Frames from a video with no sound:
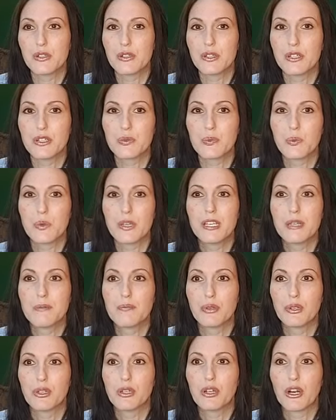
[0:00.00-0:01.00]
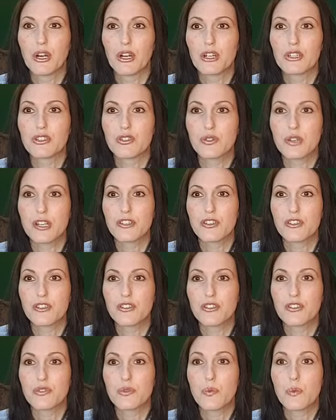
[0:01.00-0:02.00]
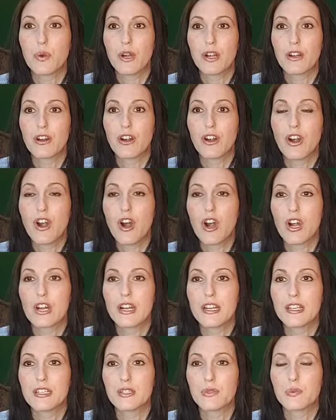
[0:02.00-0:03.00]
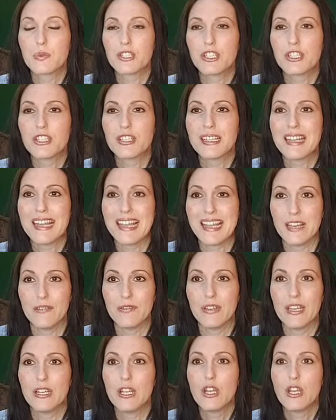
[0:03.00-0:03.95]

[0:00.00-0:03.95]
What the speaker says: because we put our treasures where our heart is, which is in heaven.